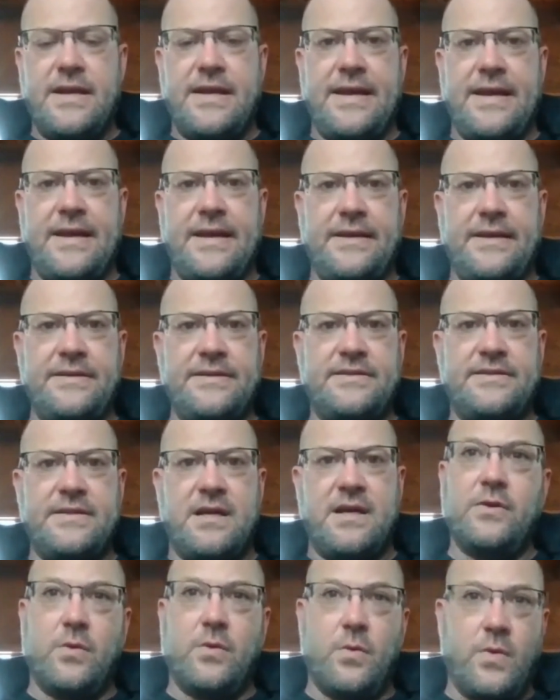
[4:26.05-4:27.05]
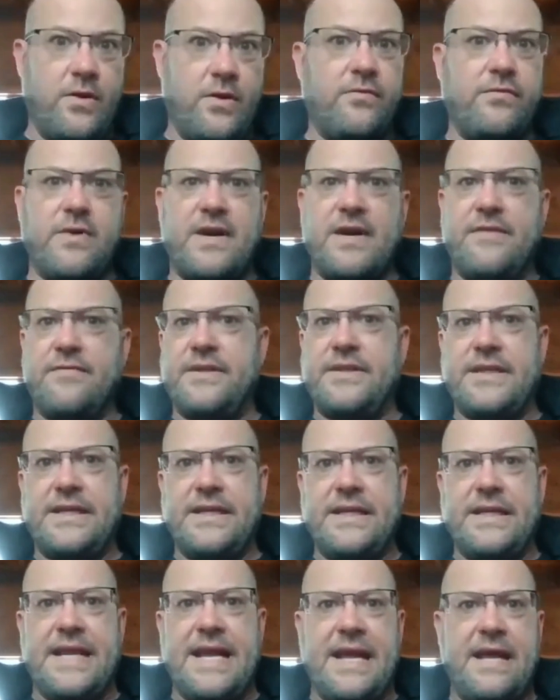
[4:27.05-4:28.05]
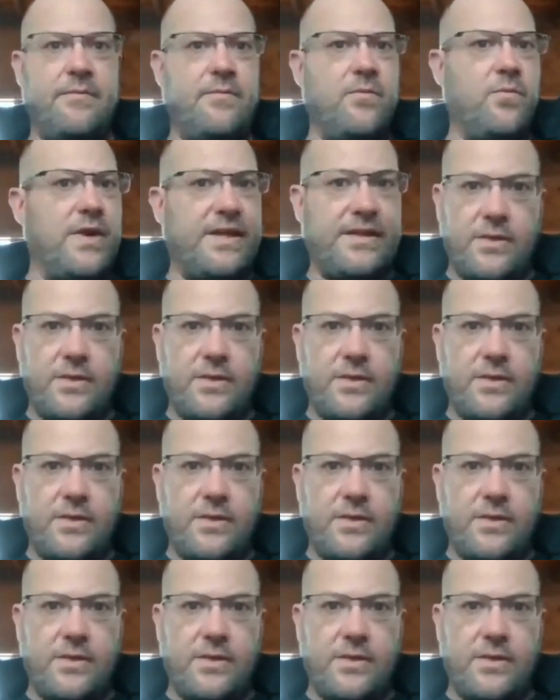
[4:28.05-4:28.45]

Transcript: and we went over everything again